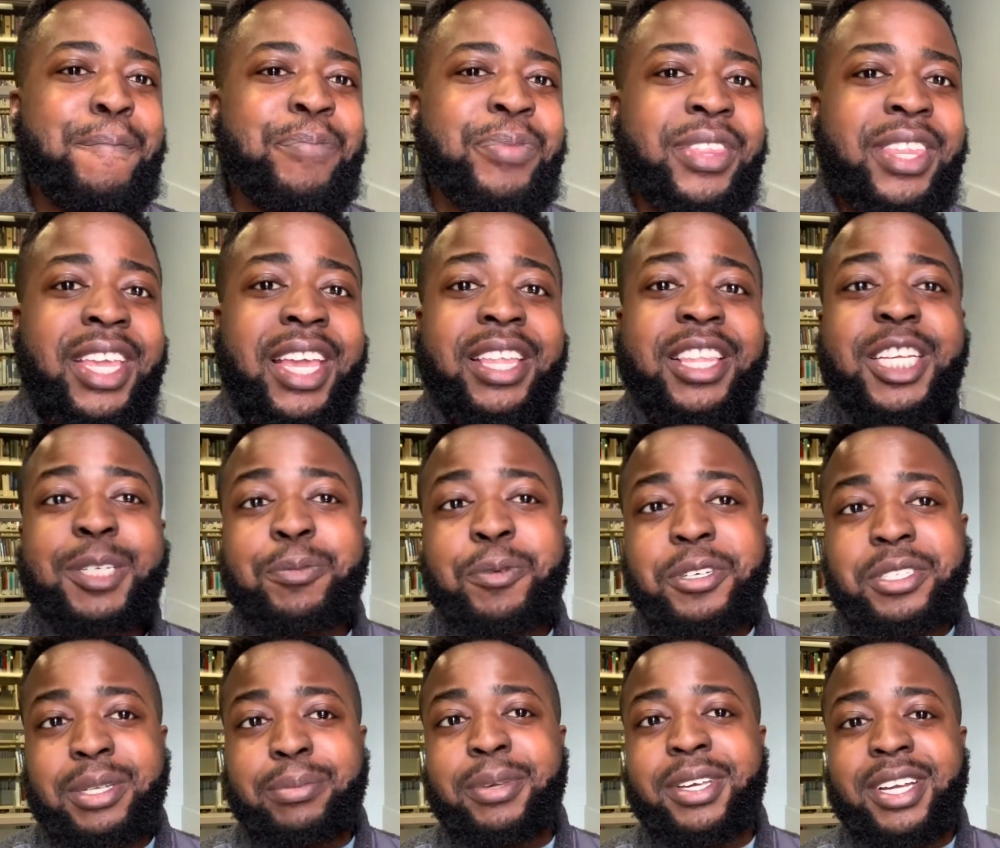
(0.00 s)
Can this
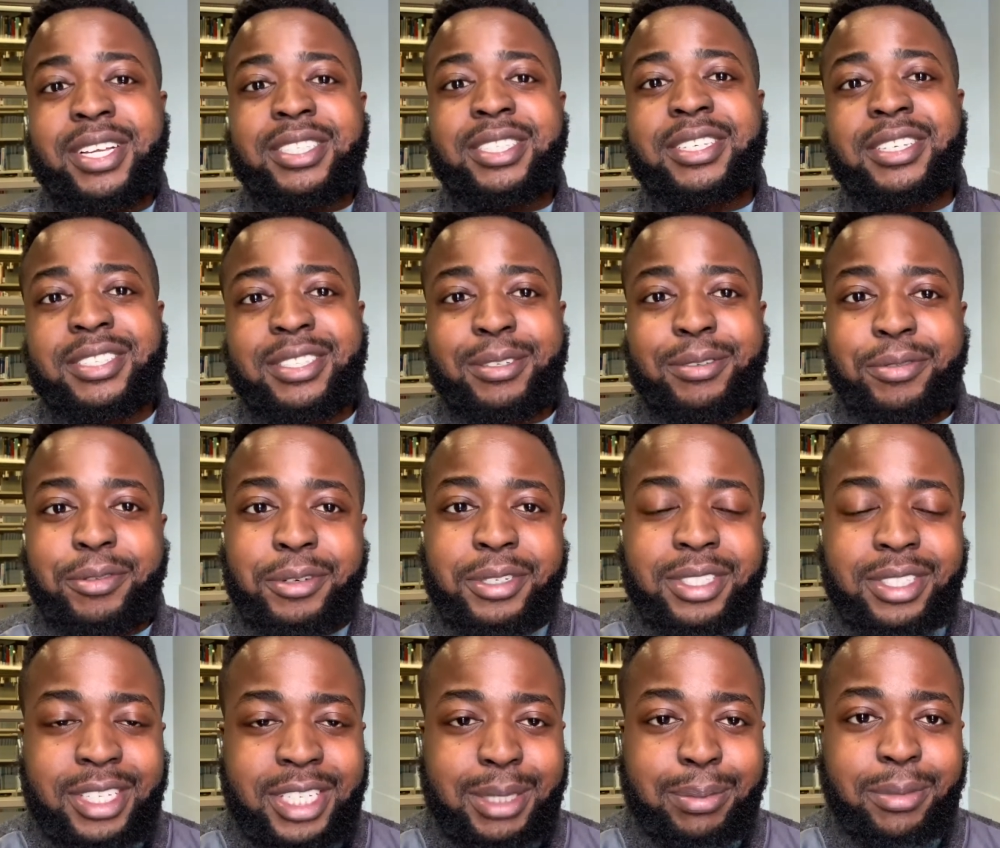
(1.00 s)
person be consistent for
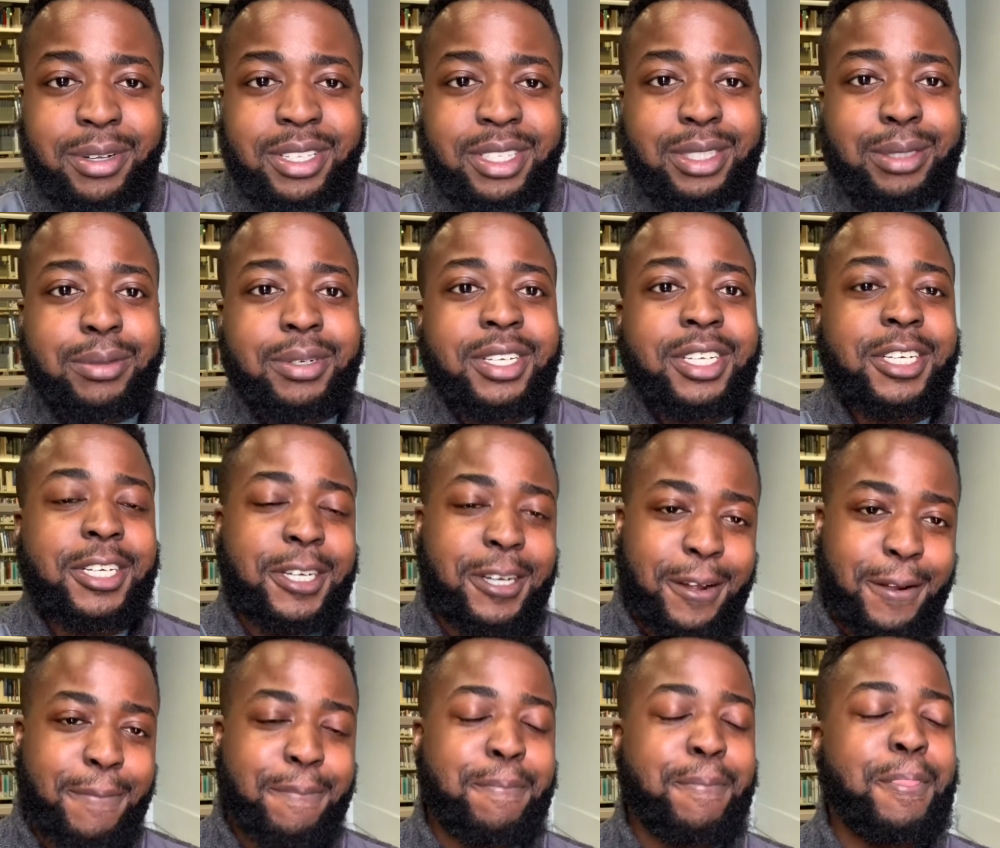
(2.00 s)
6 months to a
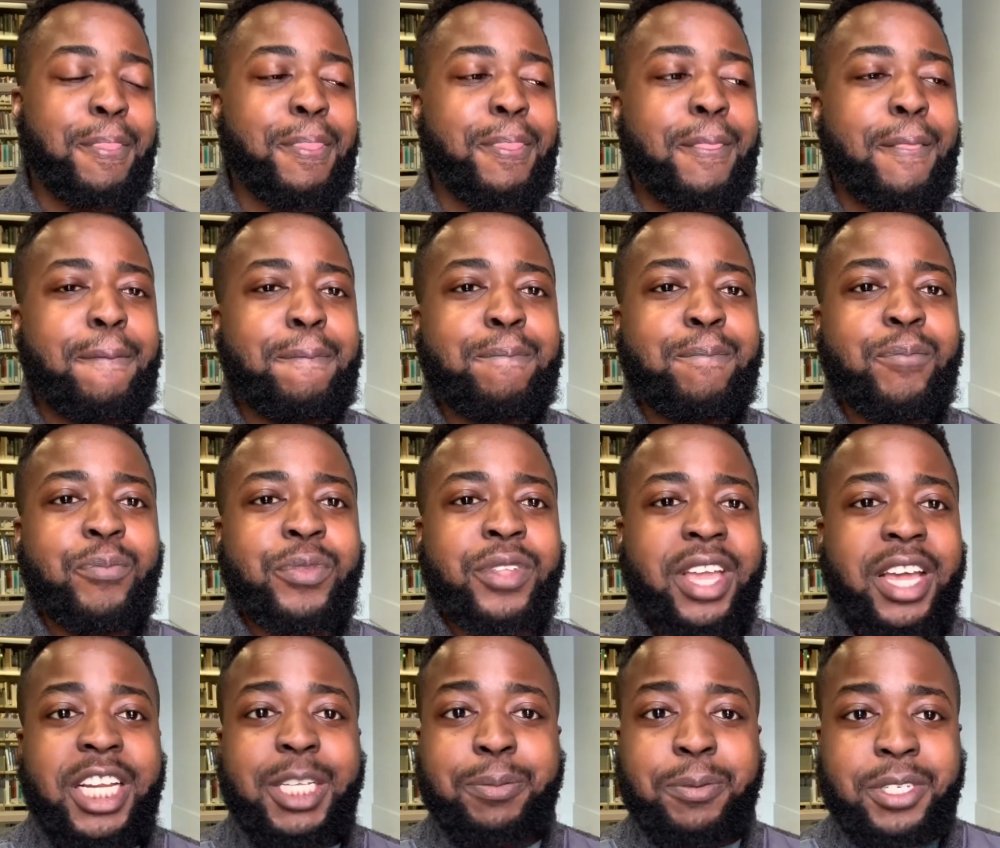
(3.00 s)
year?
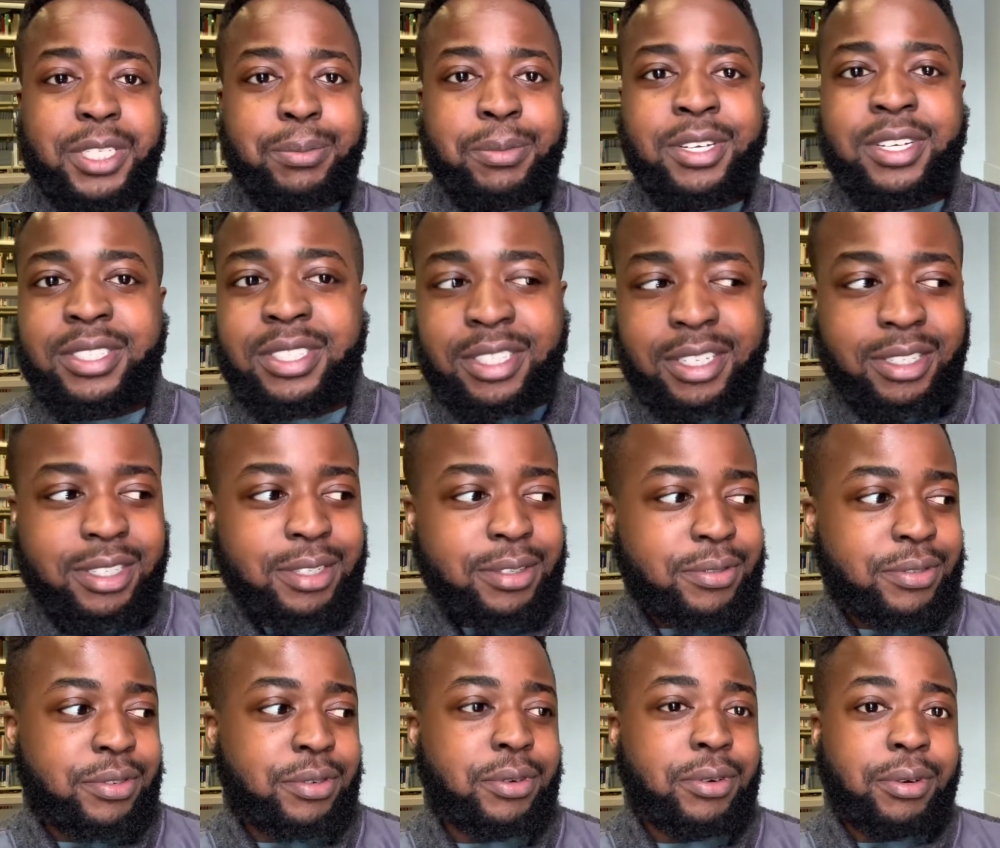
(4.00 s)
Can this person be consistent
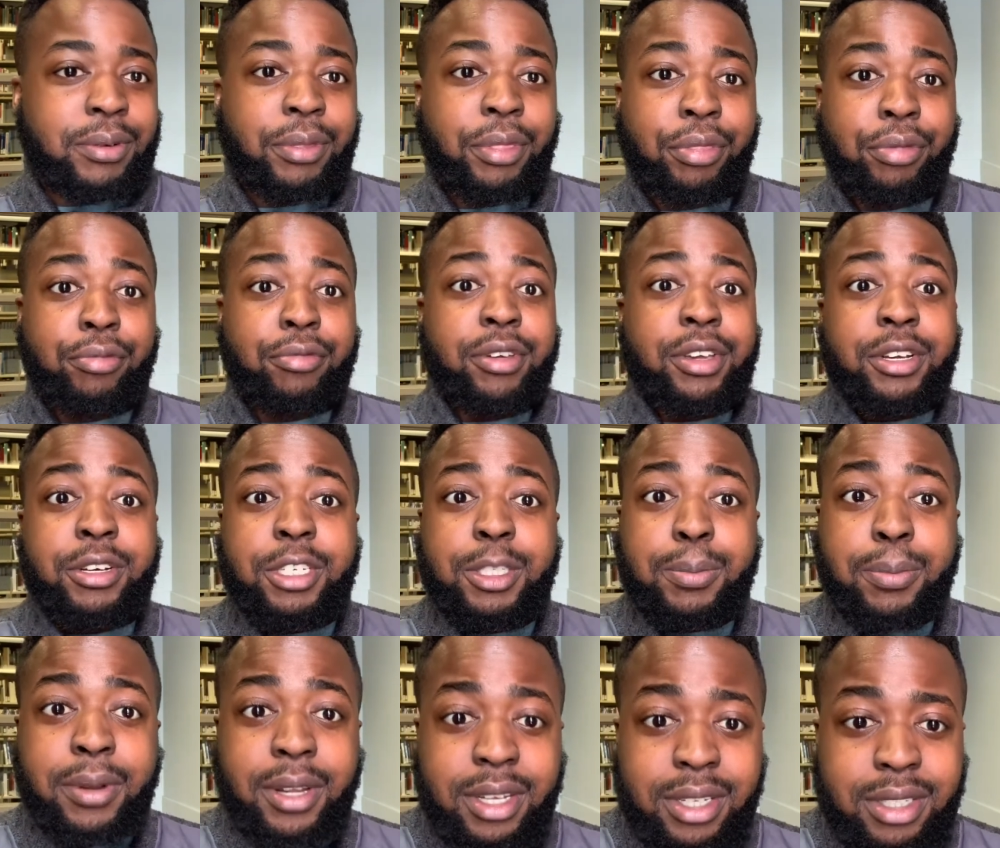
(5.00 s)
for 3 years
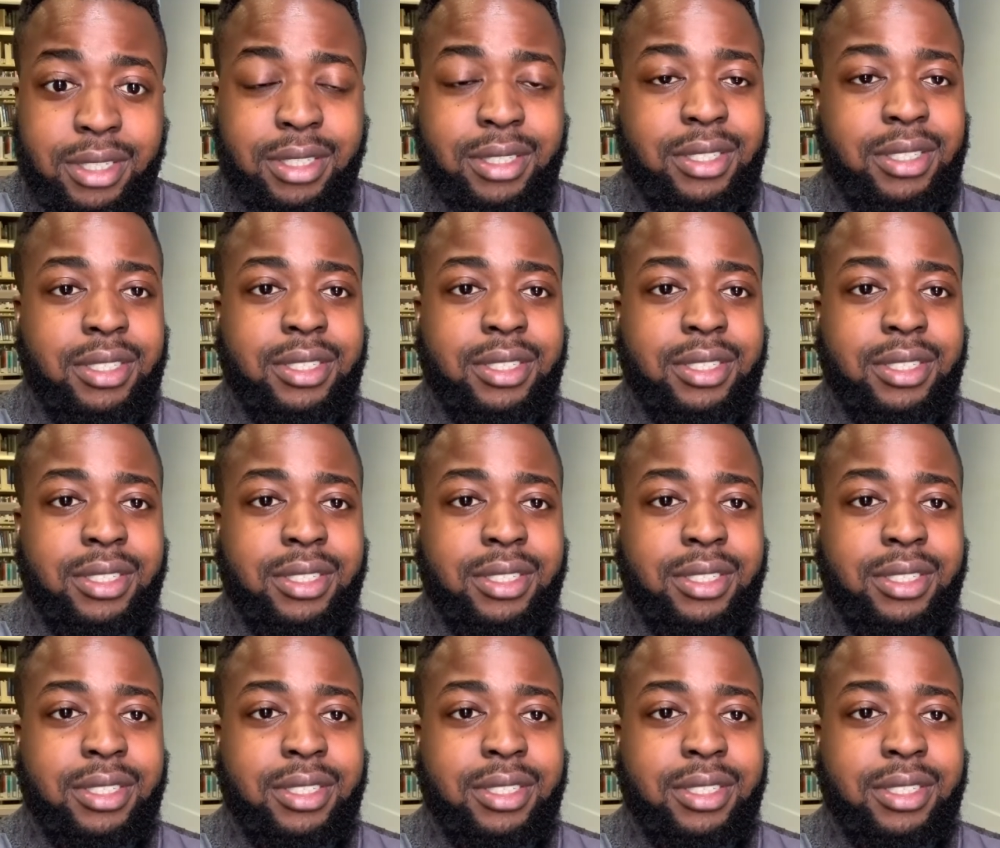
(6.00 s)
plus